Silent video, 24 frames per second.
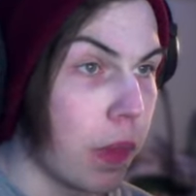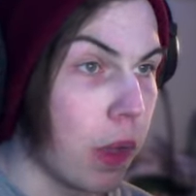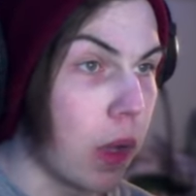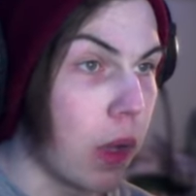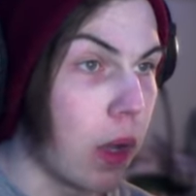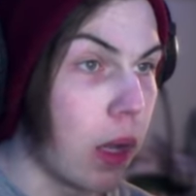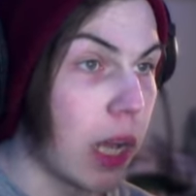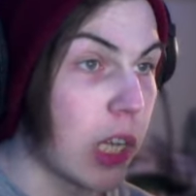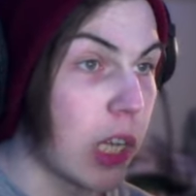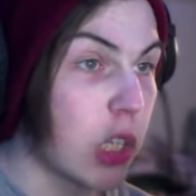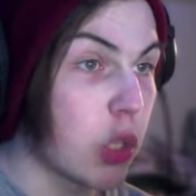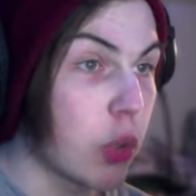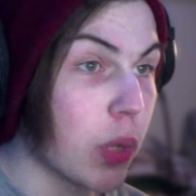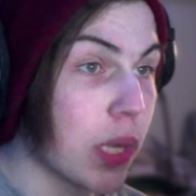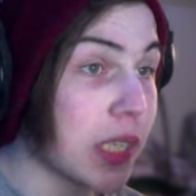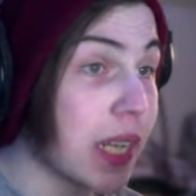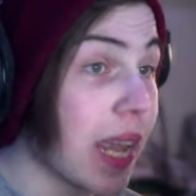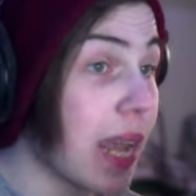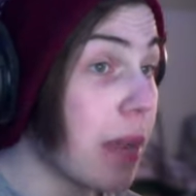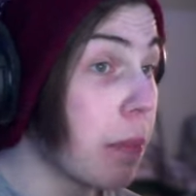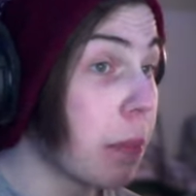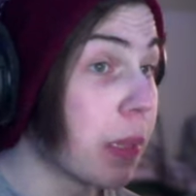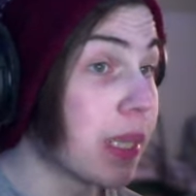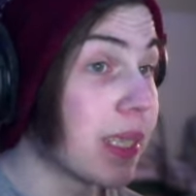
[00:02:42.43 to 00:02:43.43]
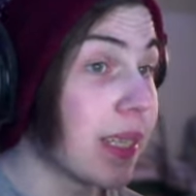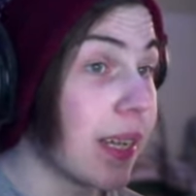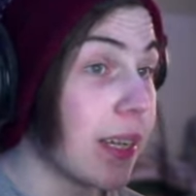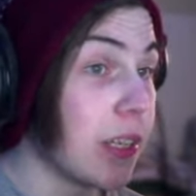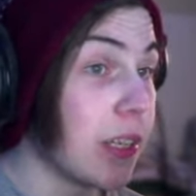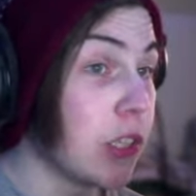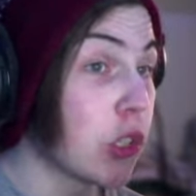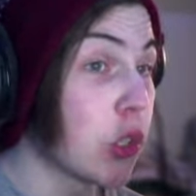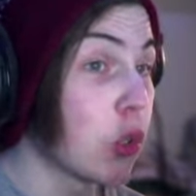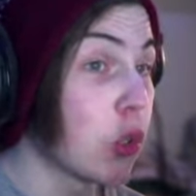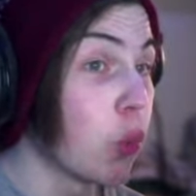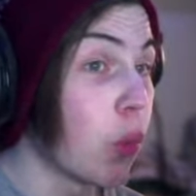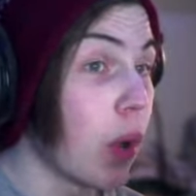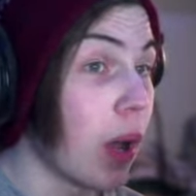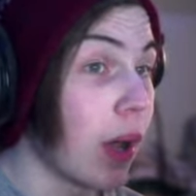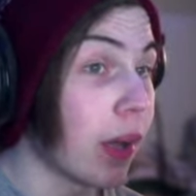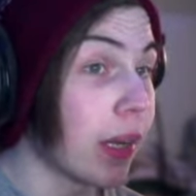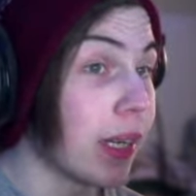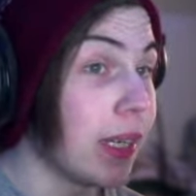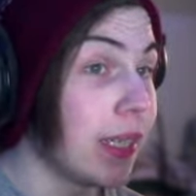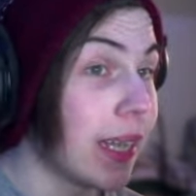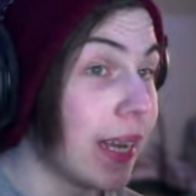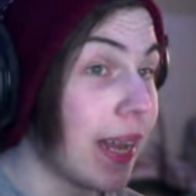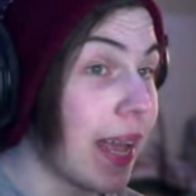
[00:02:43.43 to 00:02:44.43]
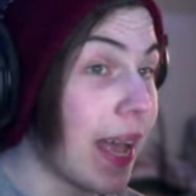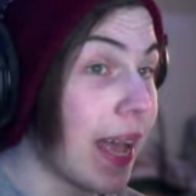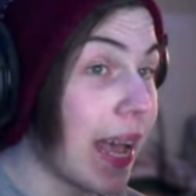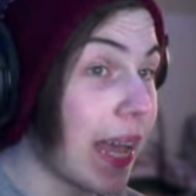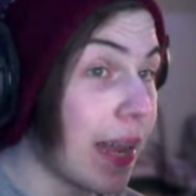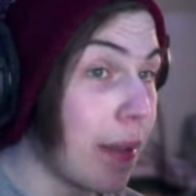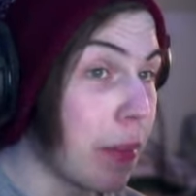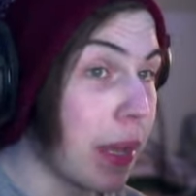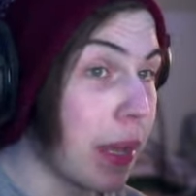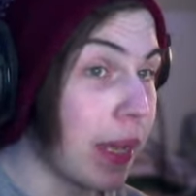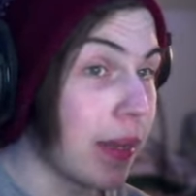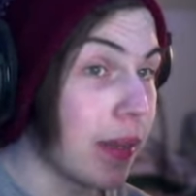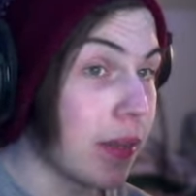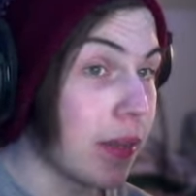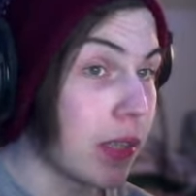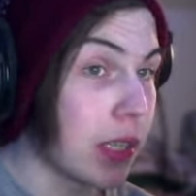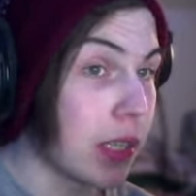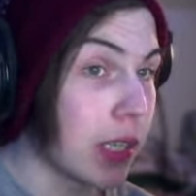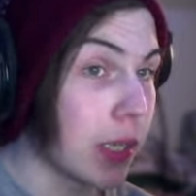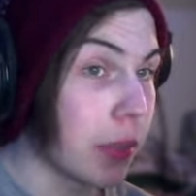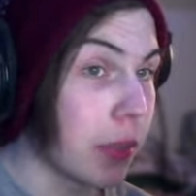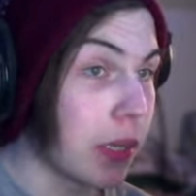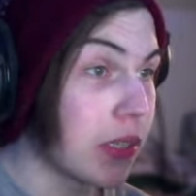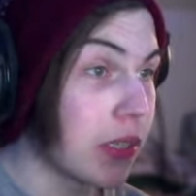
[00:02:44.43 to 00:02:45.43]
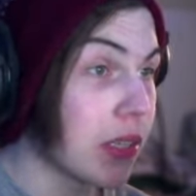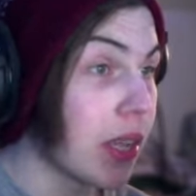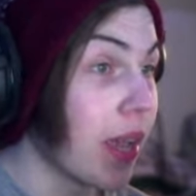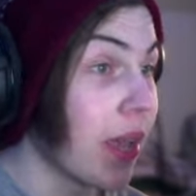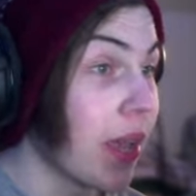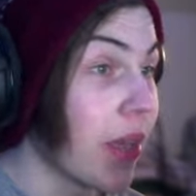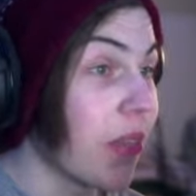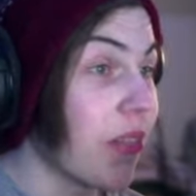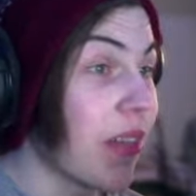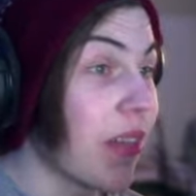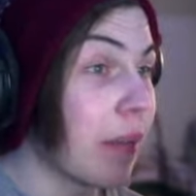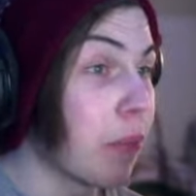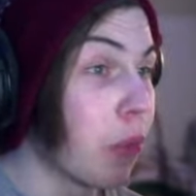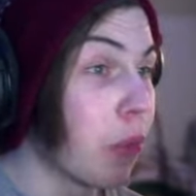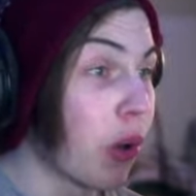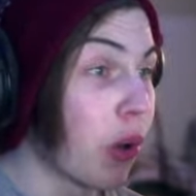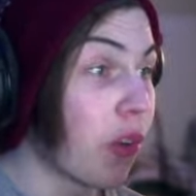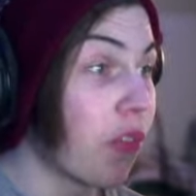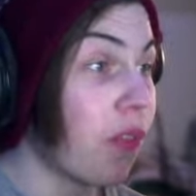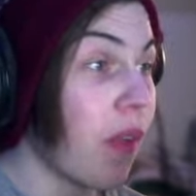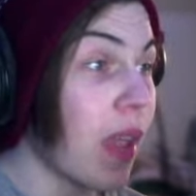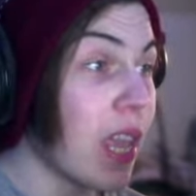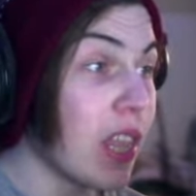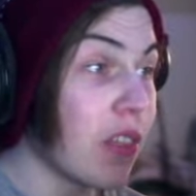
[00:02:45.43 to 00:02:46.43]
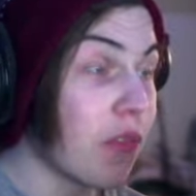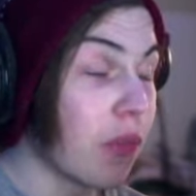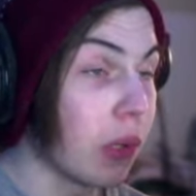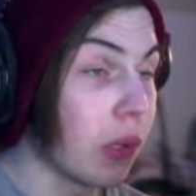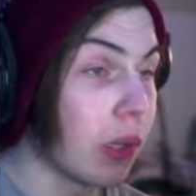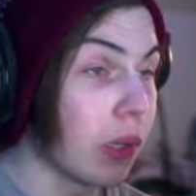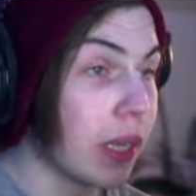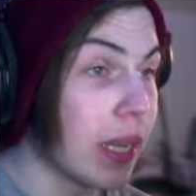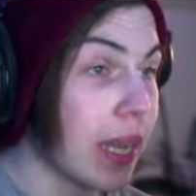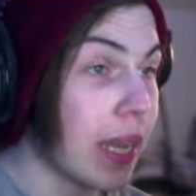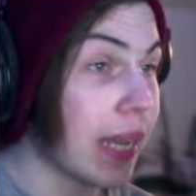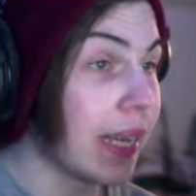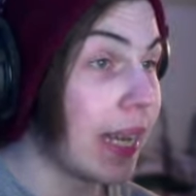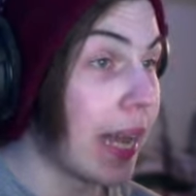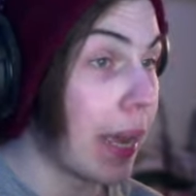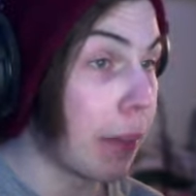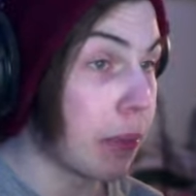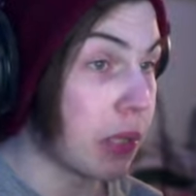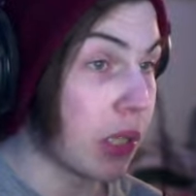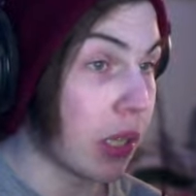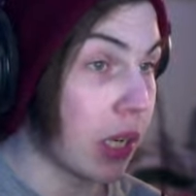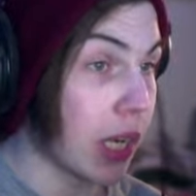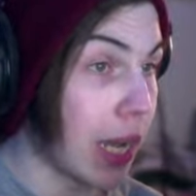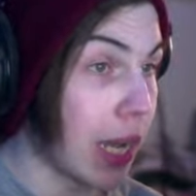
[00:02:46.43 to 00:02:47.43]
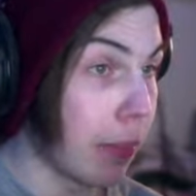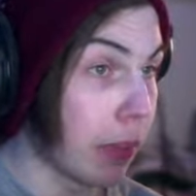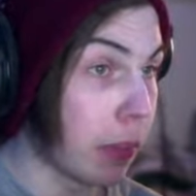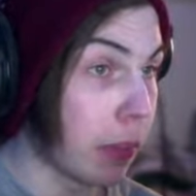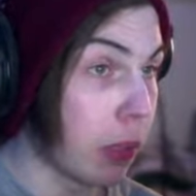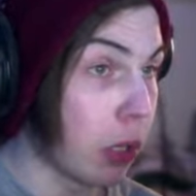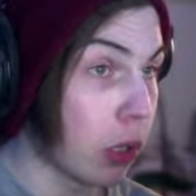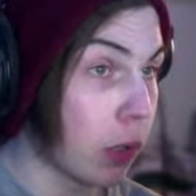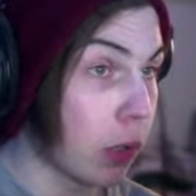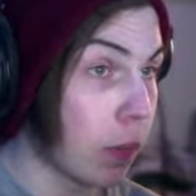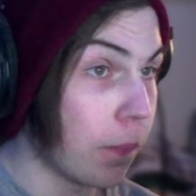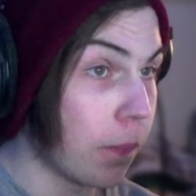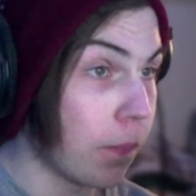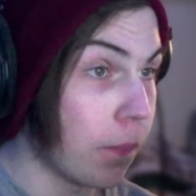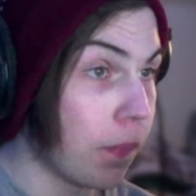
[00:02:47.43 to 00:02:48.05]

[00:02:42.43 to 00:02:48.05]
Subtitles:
addressed a potential Walking Dead animated series that more faithfully adapts the comic book.